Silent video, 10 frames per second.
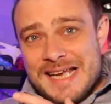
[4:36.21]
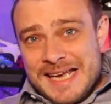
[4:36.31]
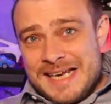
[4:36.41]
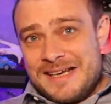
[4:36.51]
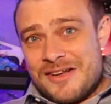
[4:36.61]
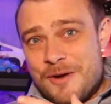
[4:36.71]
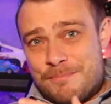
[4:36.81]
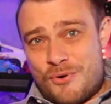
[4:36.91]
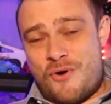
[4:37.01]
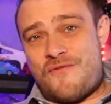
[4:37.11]
in
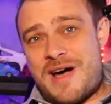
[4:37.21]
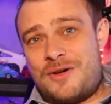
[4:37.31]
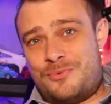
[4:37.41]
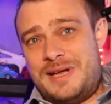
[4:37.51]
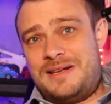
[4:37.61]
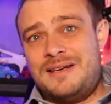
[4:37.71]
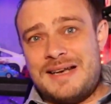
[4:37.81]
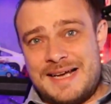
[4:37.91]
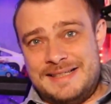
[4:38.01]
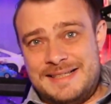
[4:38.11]
a profile rig
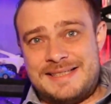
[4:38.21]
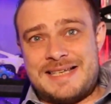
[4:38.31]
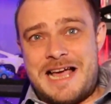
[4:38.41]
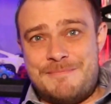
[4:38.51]
like this.